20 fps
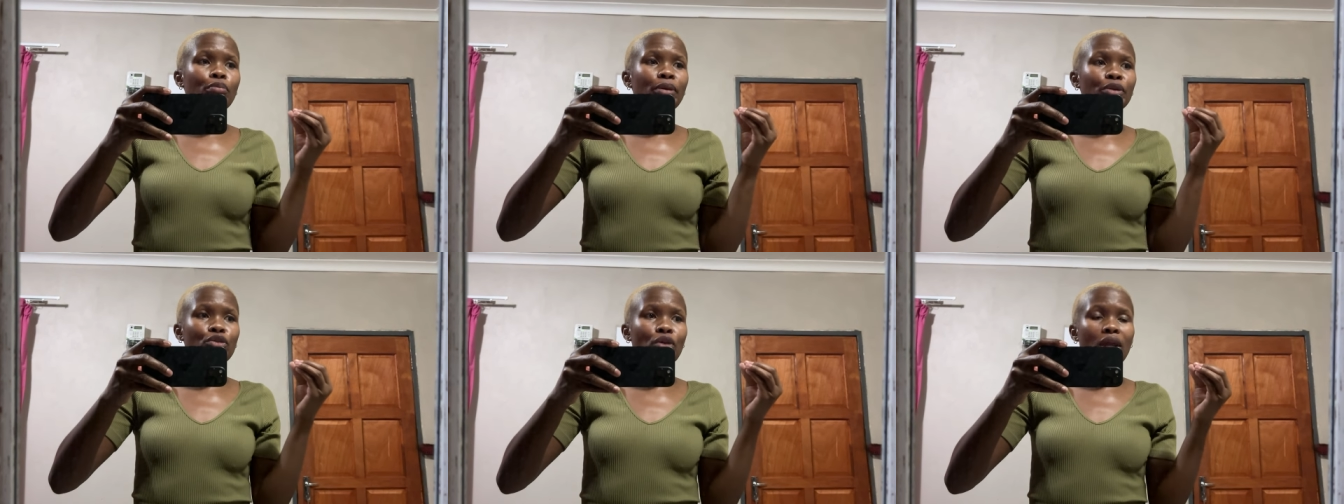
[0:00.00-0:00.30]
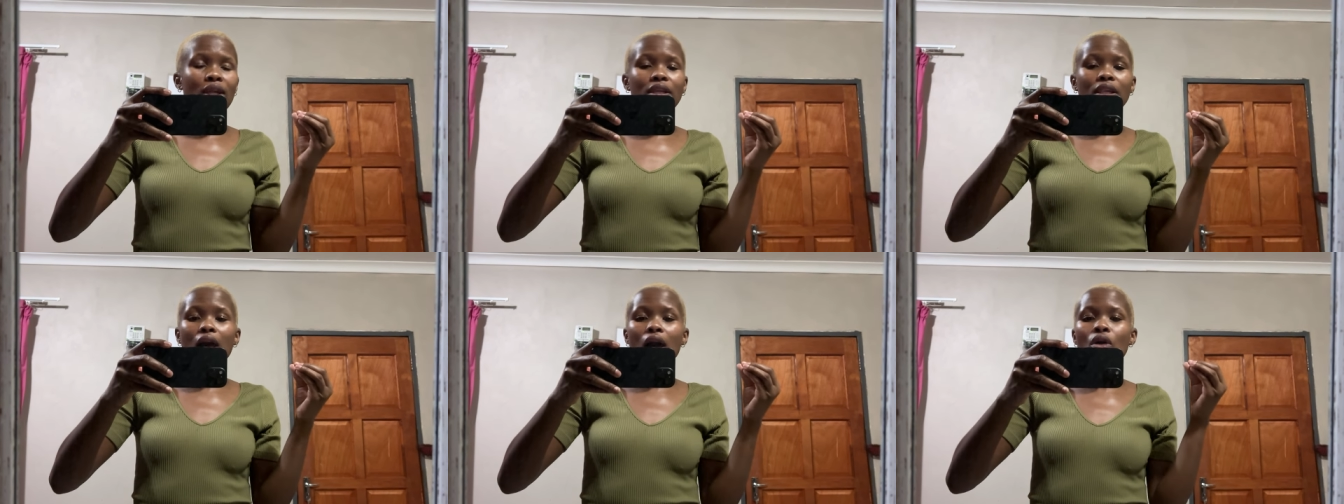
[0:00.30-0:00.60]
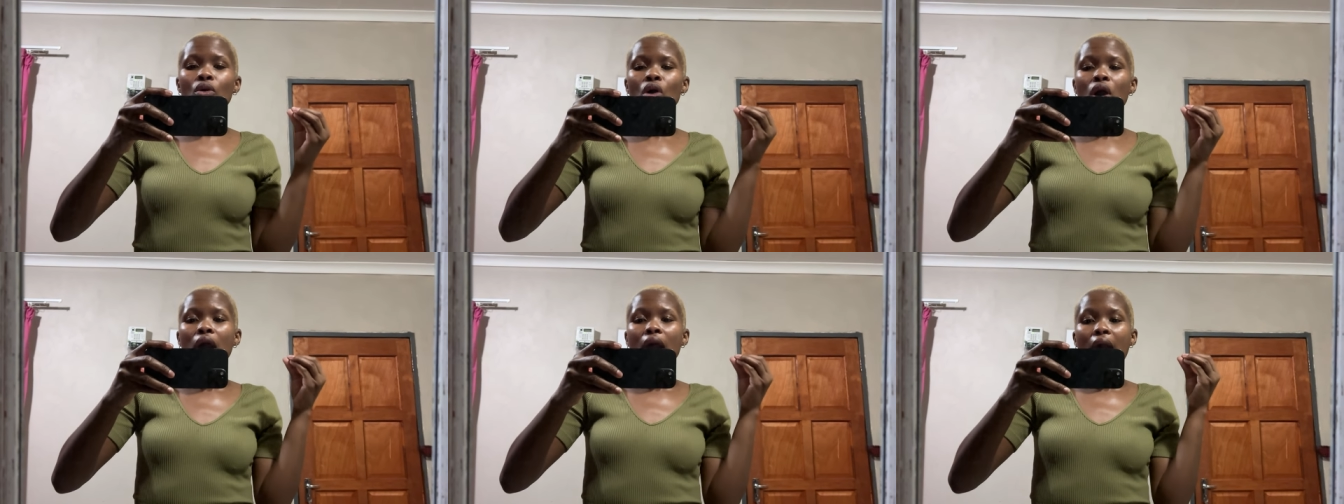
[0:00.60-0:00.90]
But right
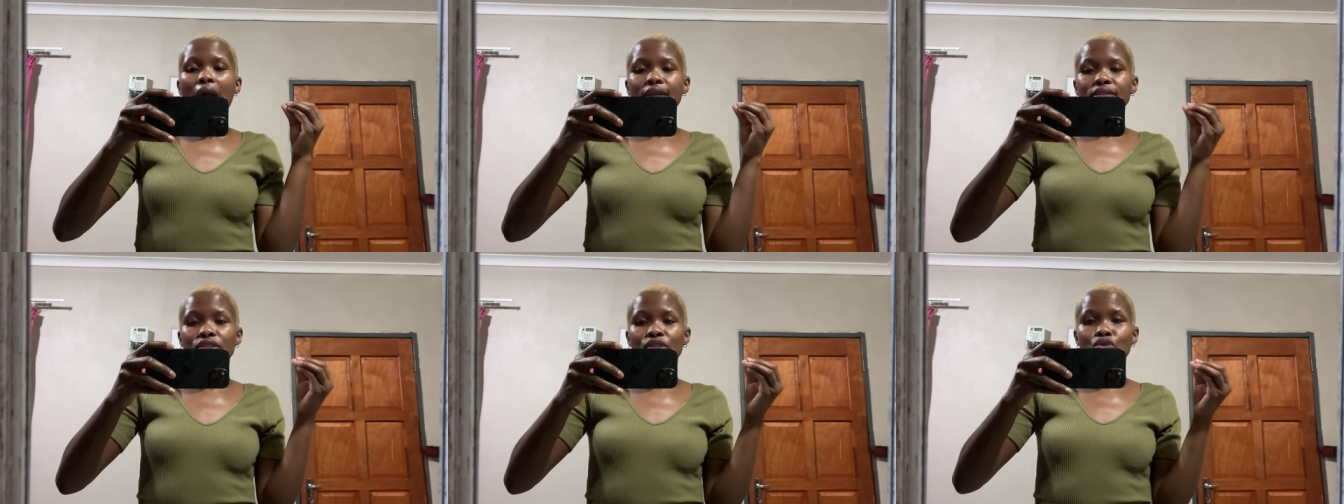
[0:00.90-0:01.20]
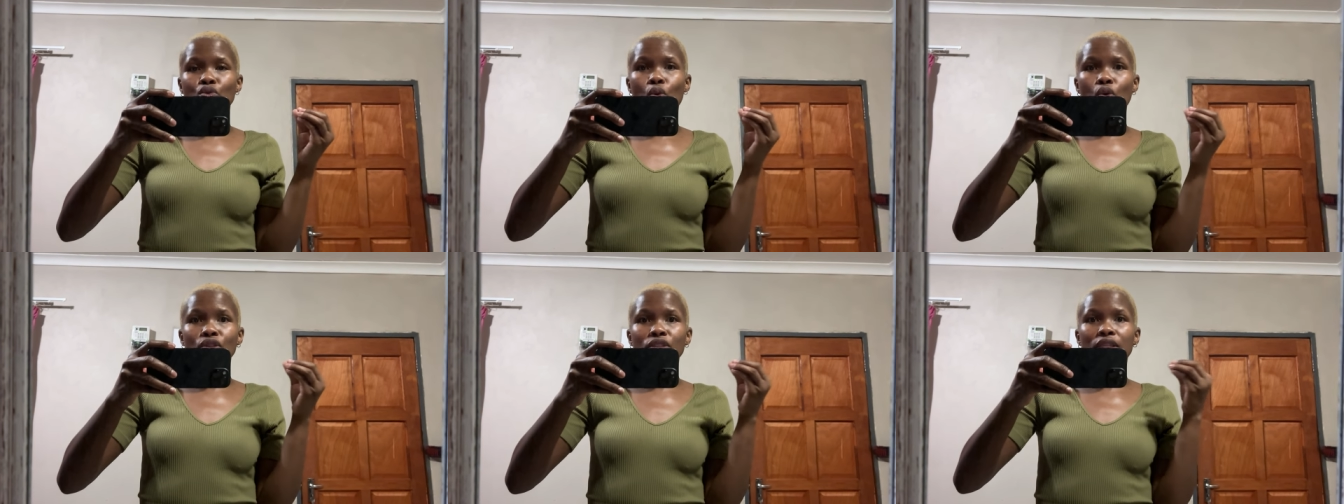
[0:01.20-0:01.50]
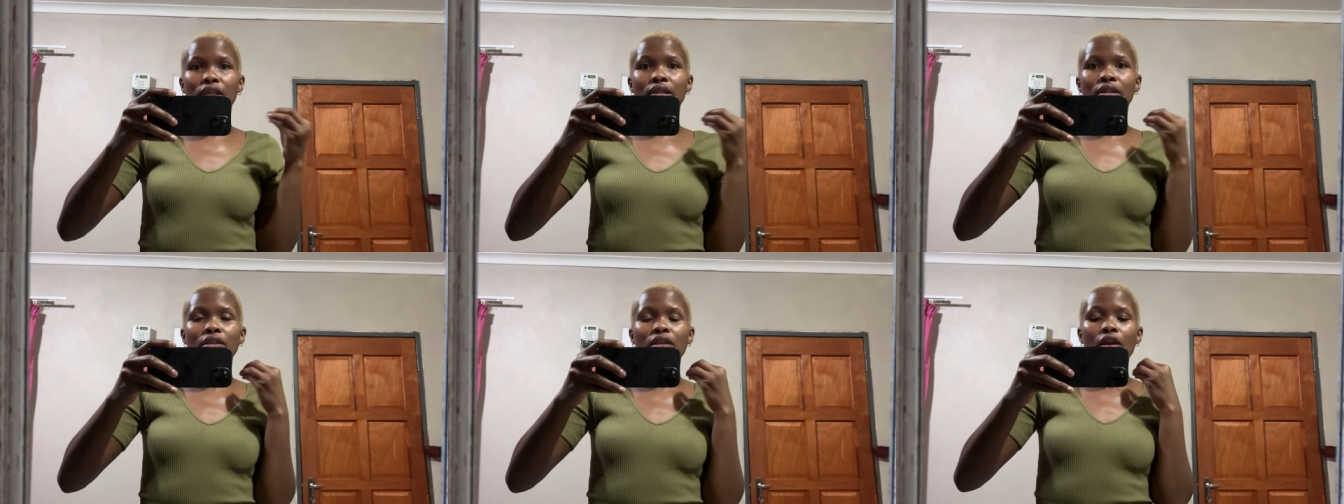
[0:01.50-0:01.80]
now, I just walked
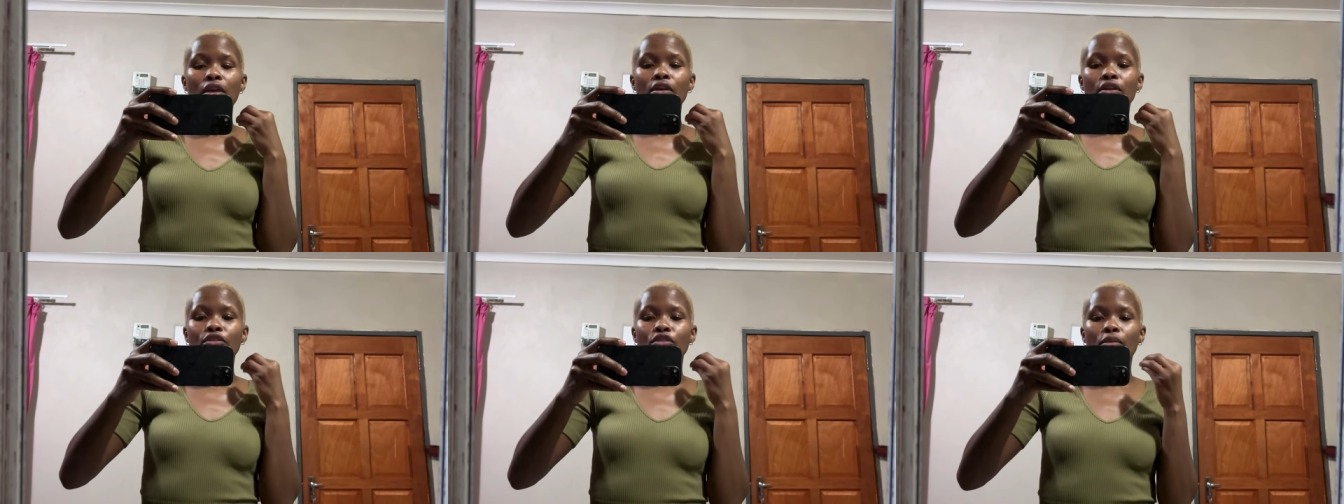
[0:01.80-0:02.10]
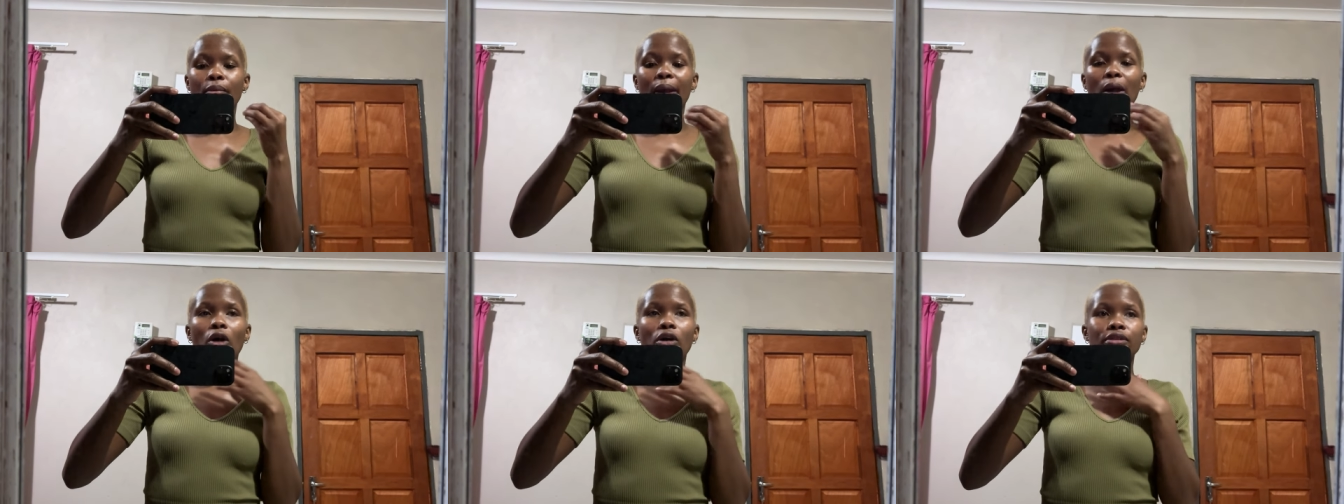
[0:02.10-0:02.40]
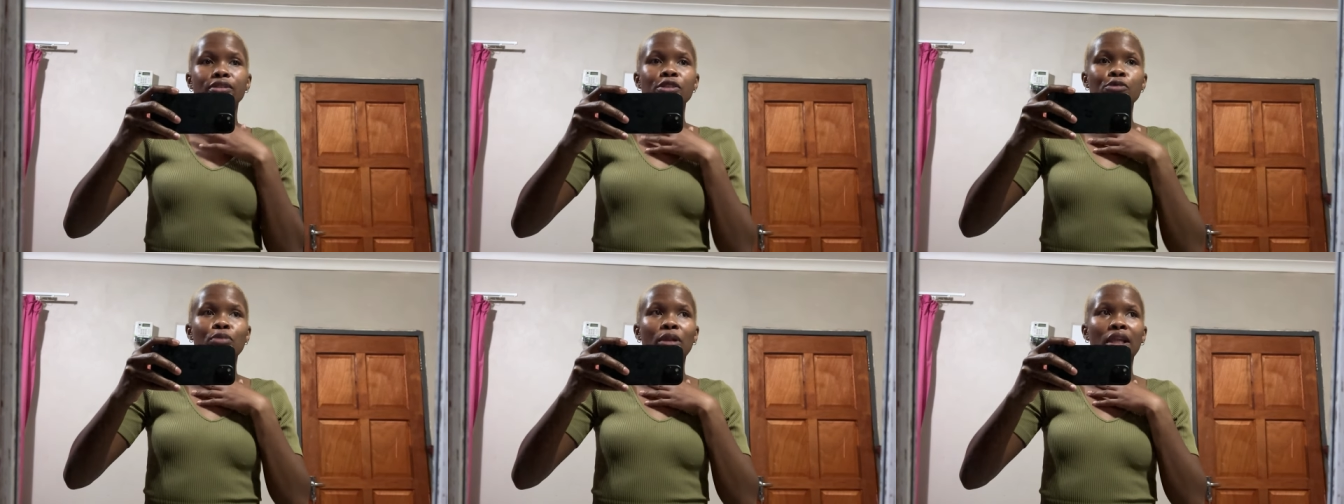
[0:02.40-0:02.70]
in from my
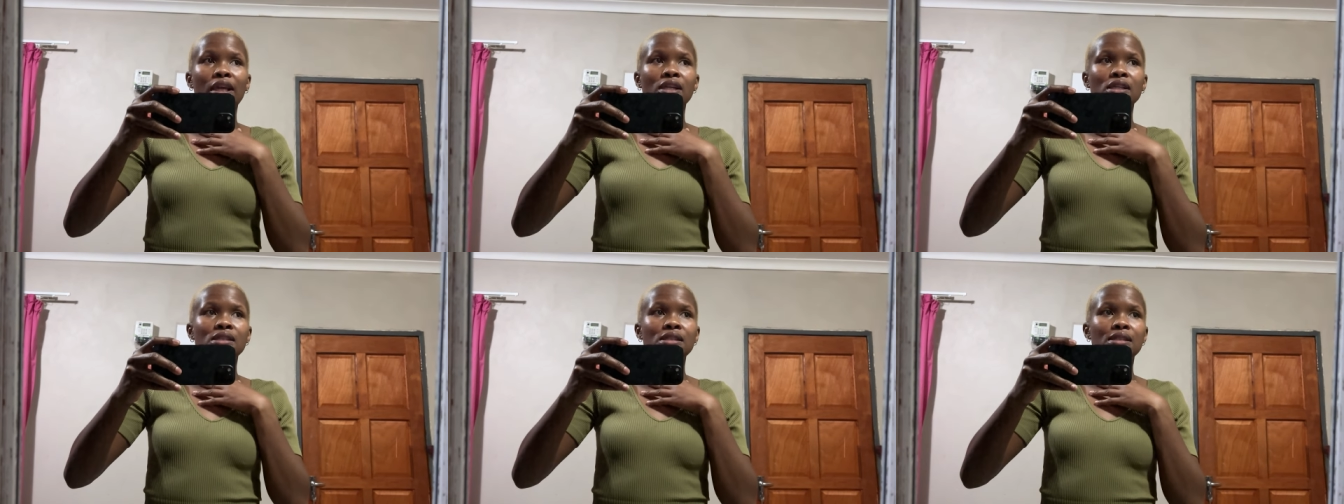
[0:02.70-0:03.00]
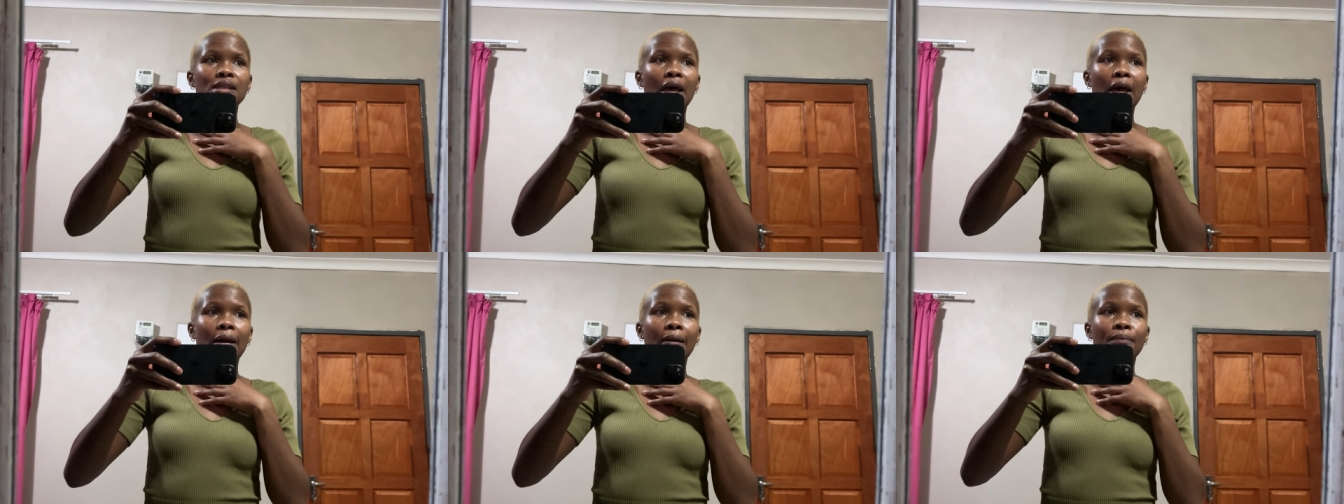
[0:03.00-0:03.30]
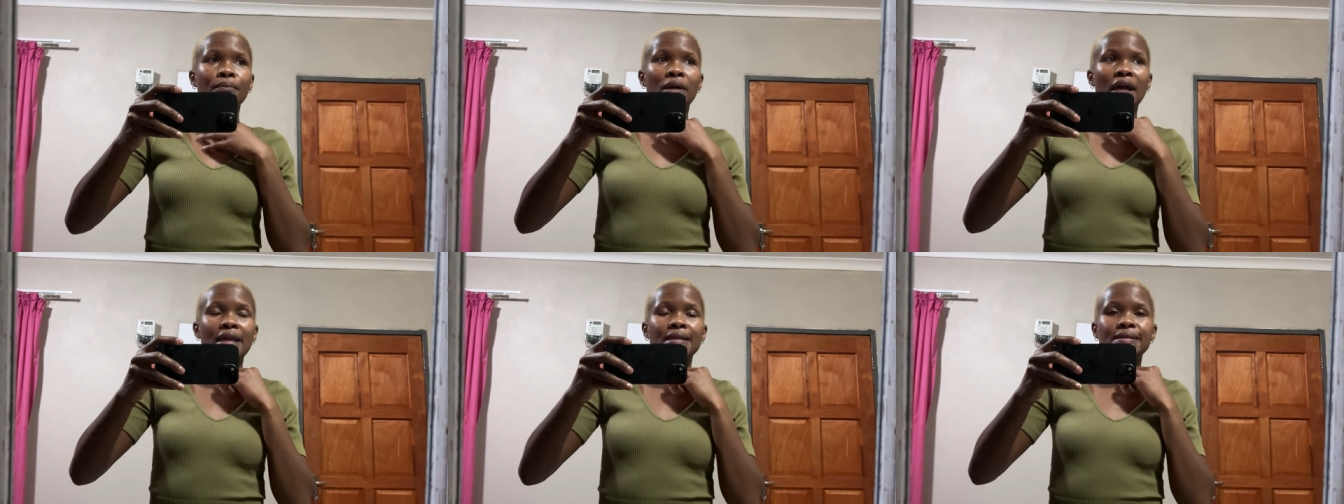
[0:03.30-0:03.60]
aunt's place.
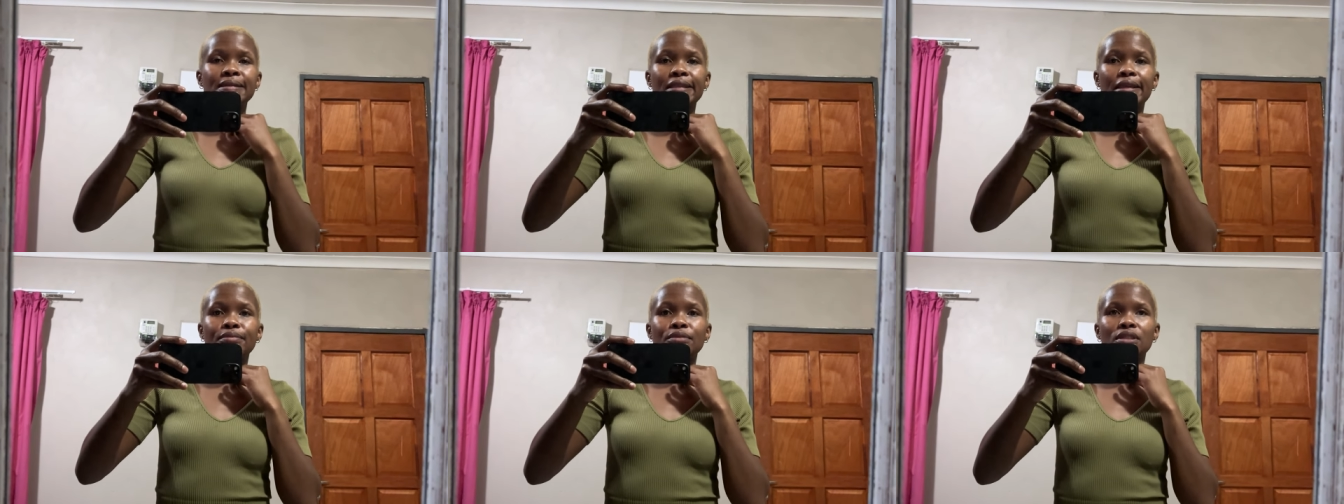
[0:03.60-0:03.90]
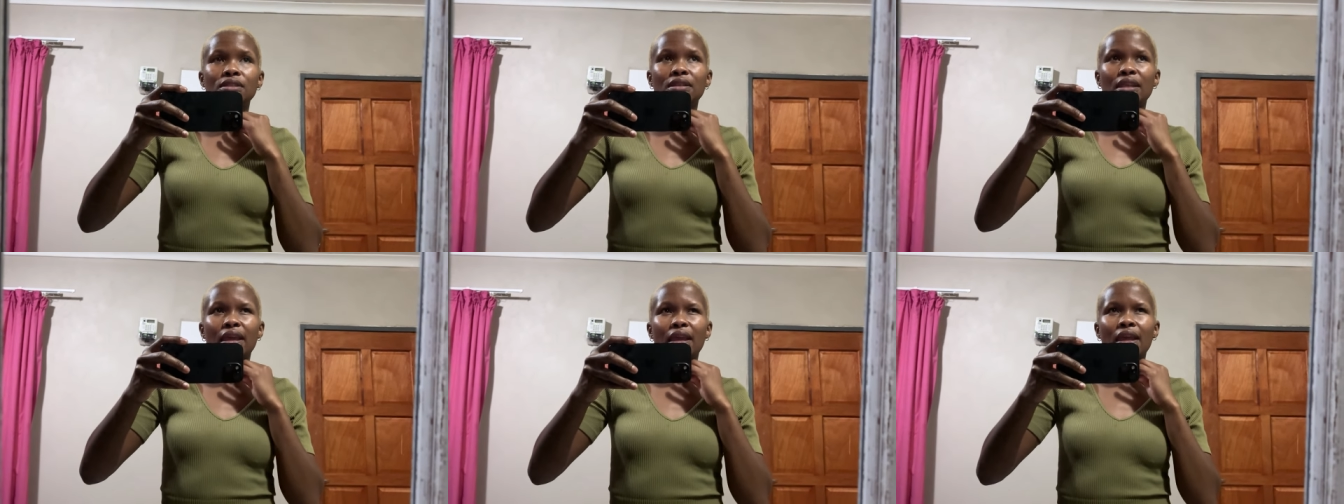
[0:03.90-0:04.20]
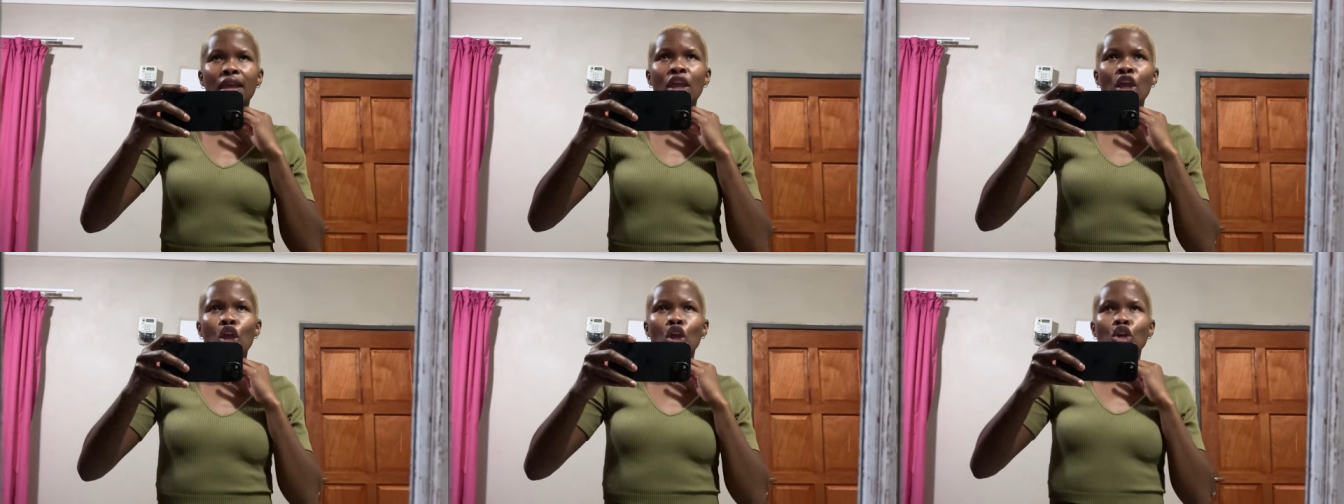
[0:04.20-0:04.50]
Um, I slept there.